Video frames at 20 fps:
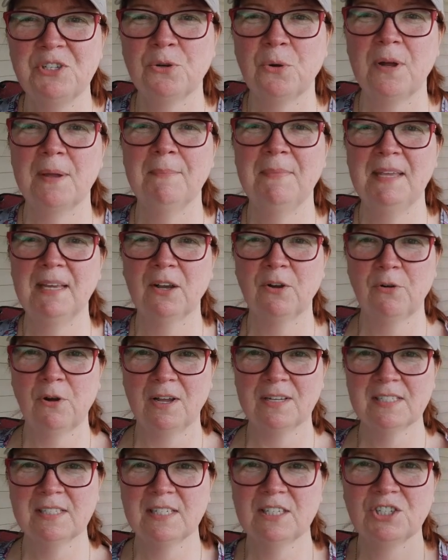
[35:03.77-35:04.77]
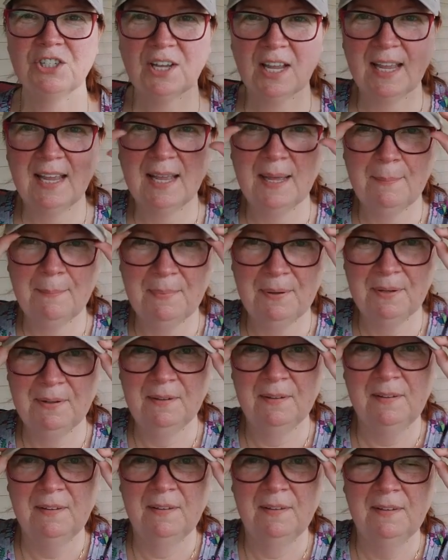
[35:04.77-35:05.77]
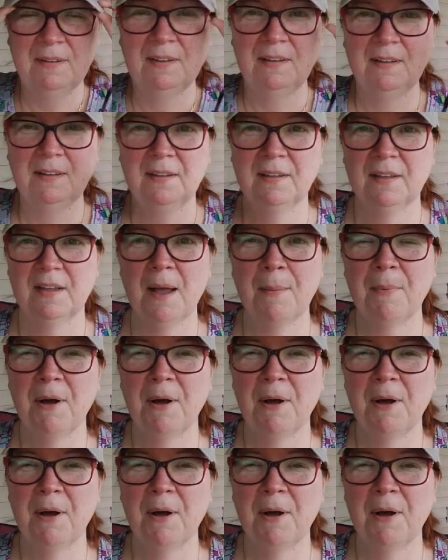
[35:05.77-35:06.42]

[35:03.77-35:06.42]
join me at Cross Stitch Camp. Come